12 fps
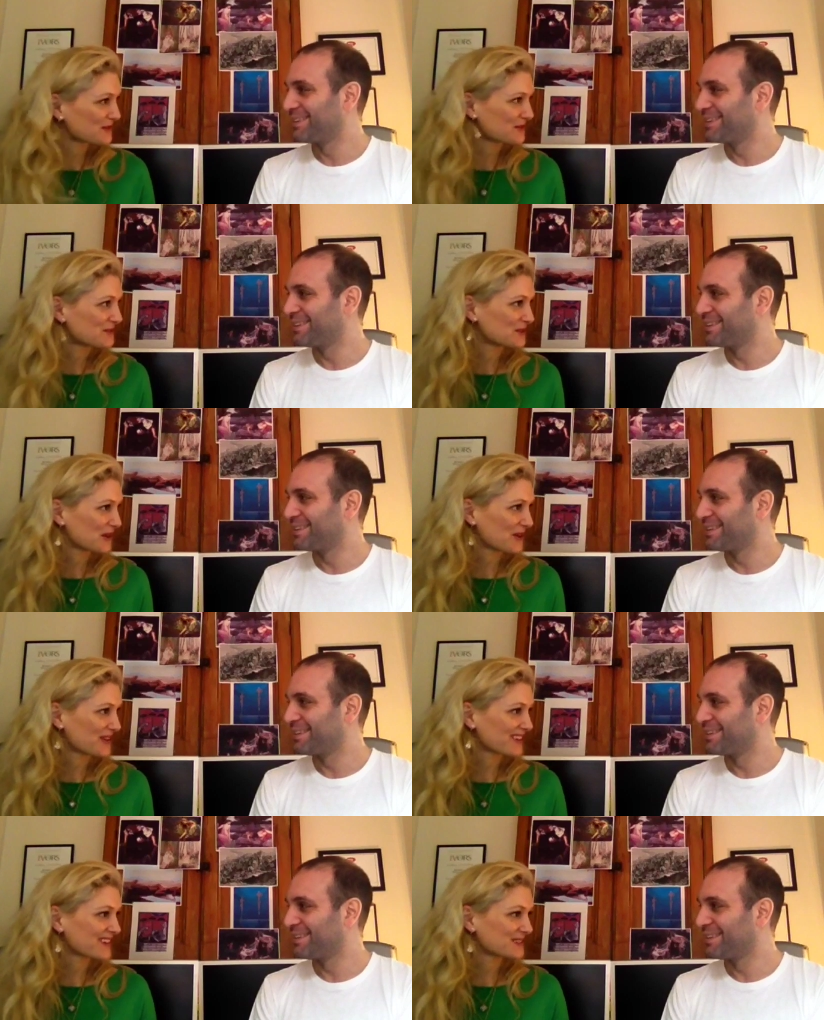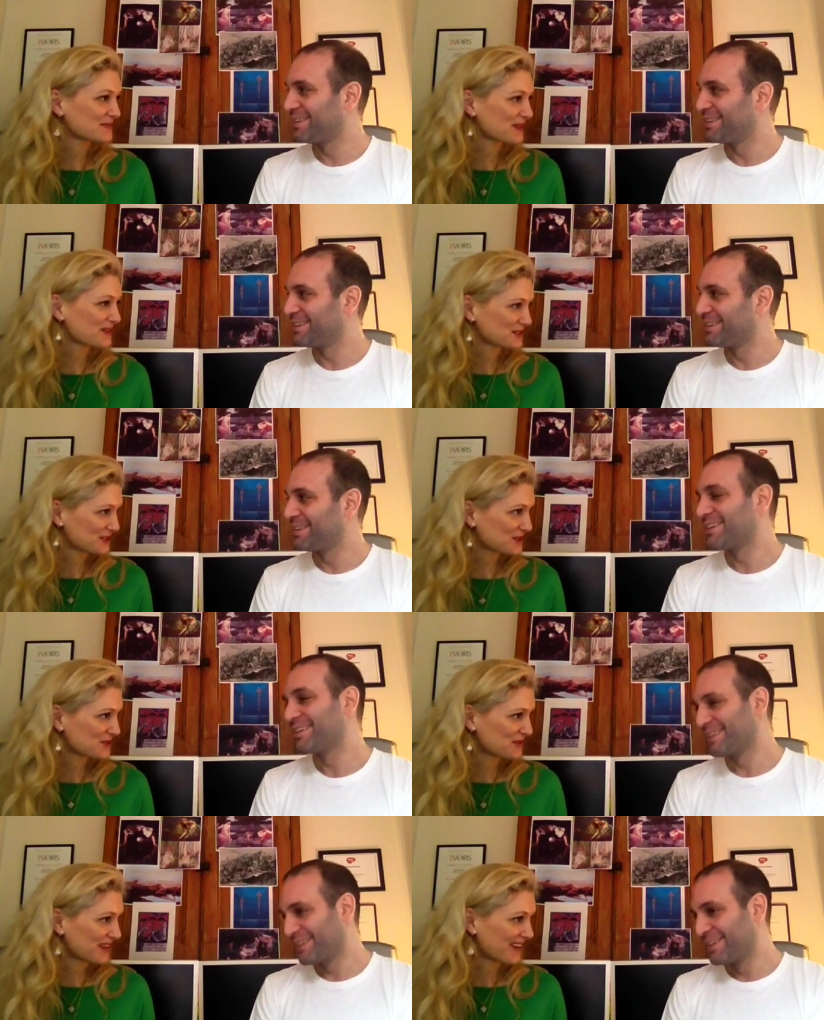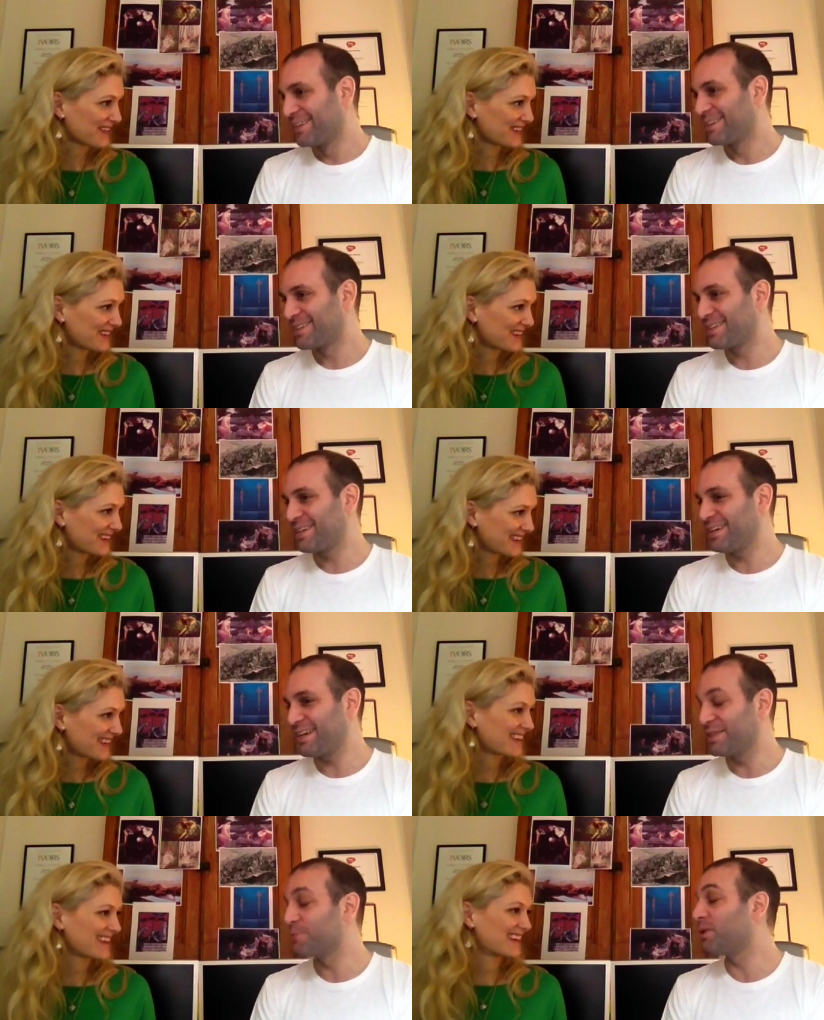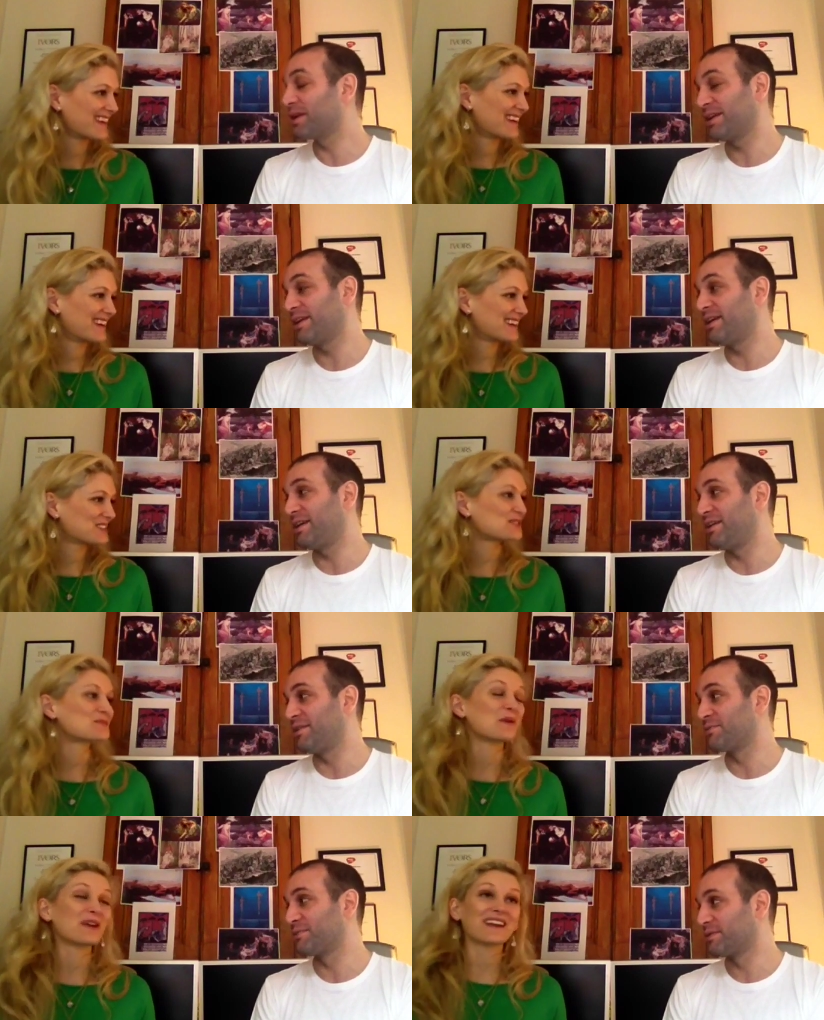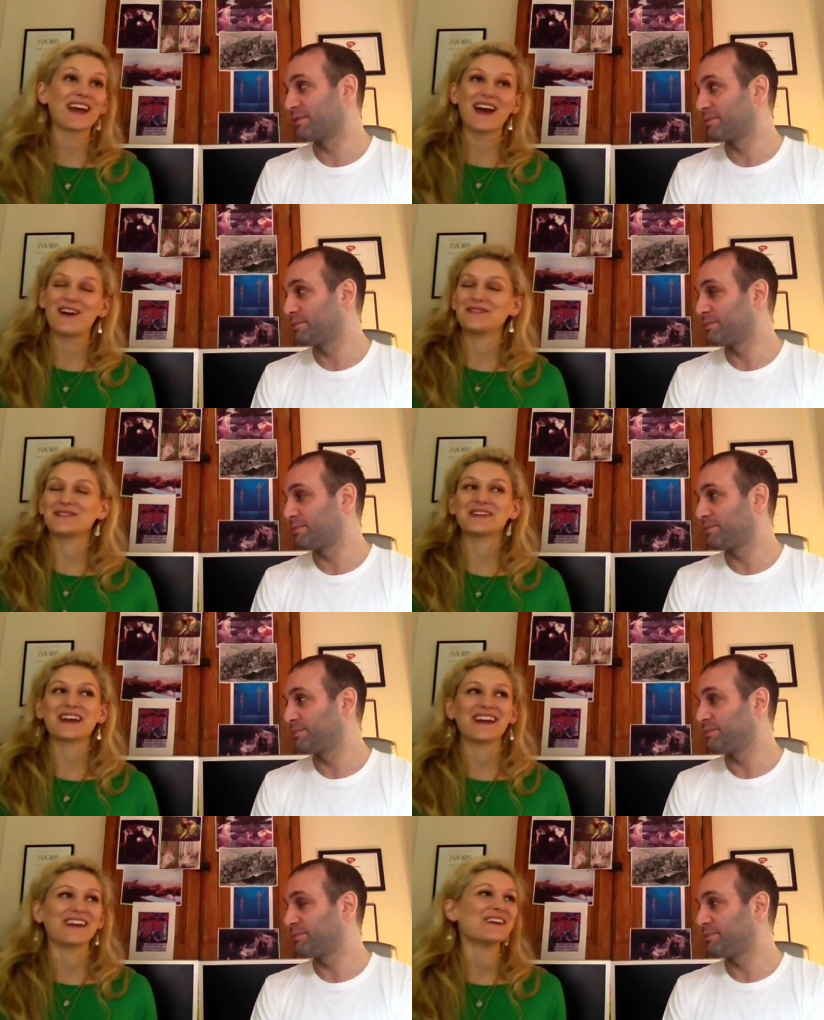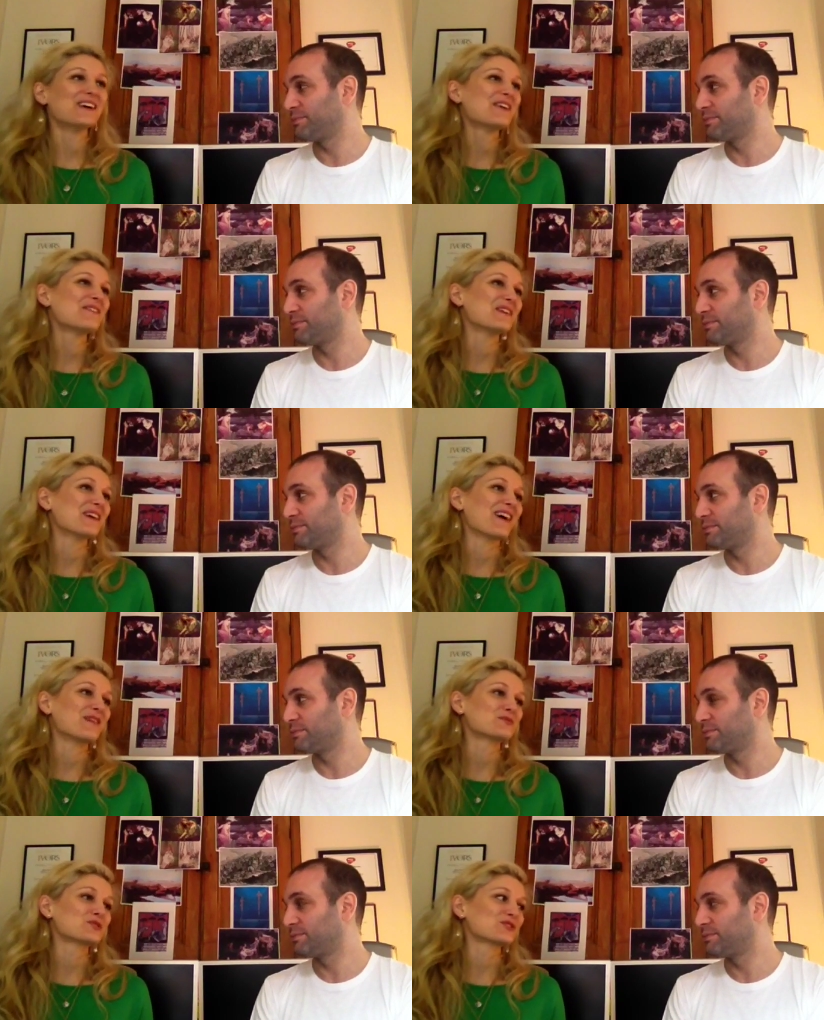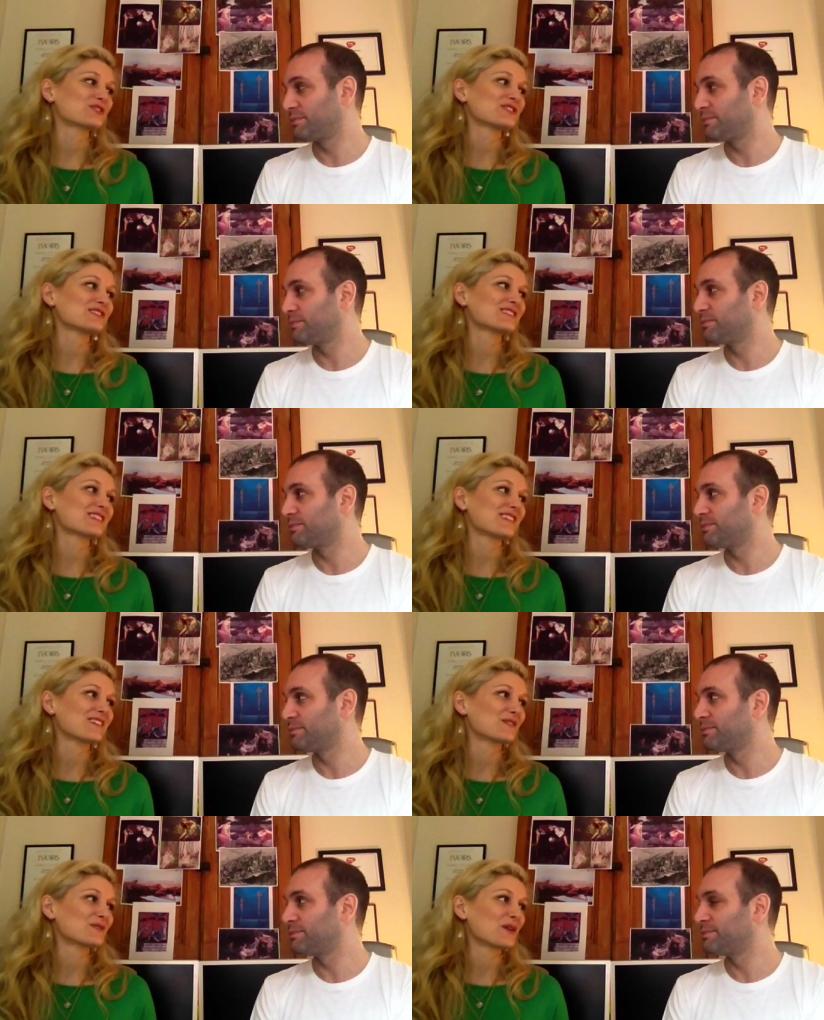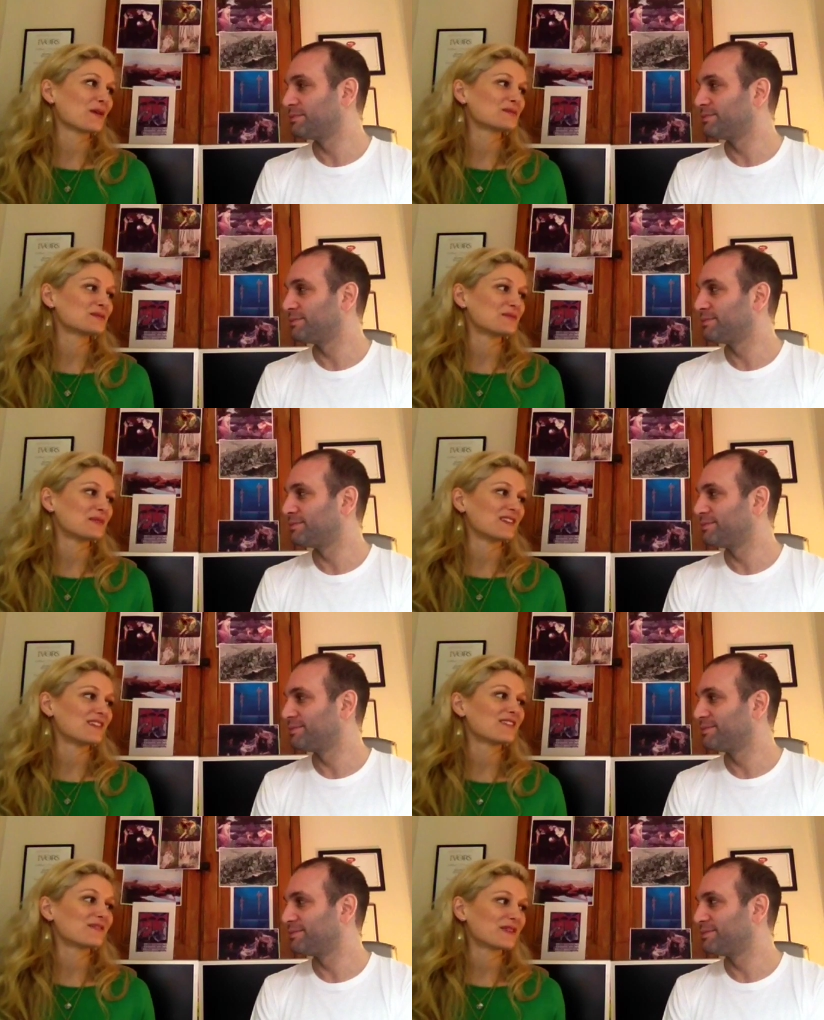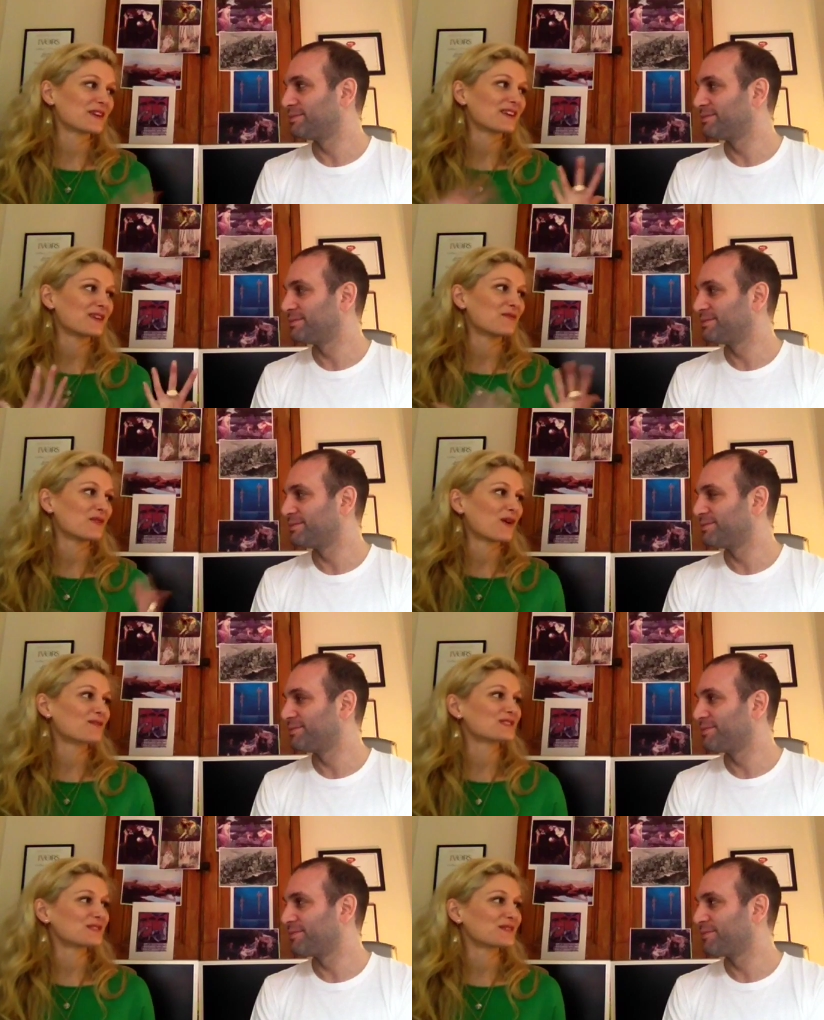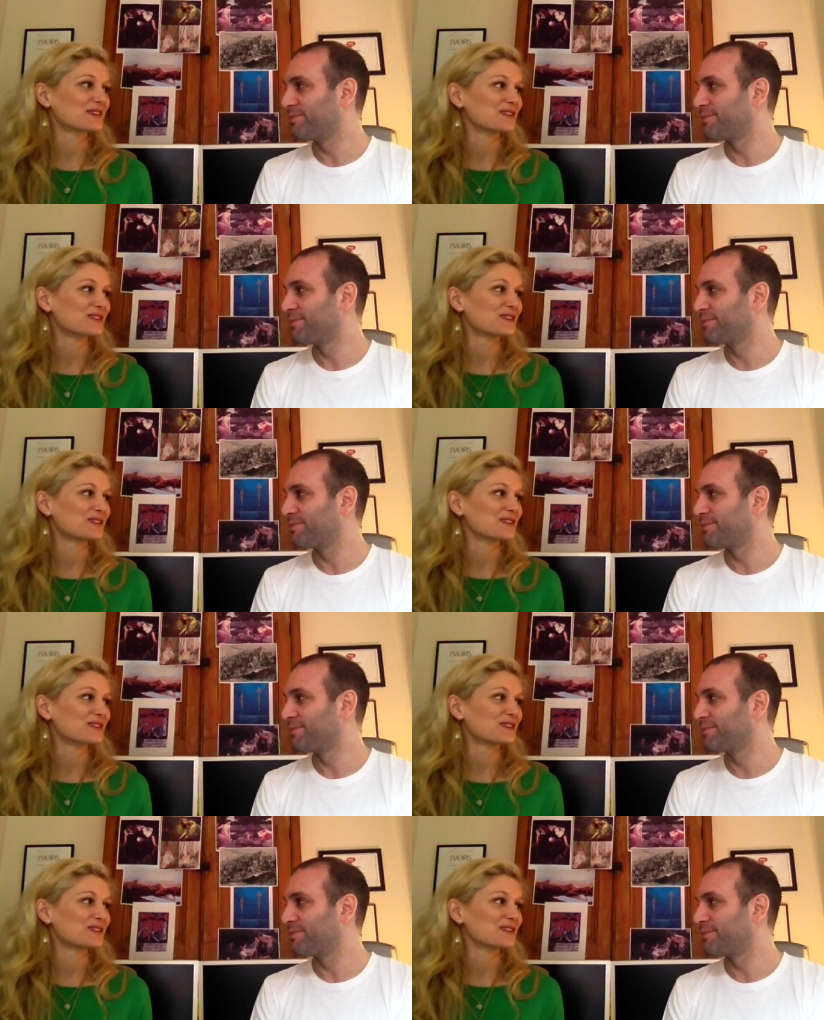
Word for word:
Speaker 1: new daughter as well. She's two now.
Speaker 2: She is one and a half. She's one and
Speaker 1: a half. Okay. Well, I'm sure she's gonna grow up to be very involved and very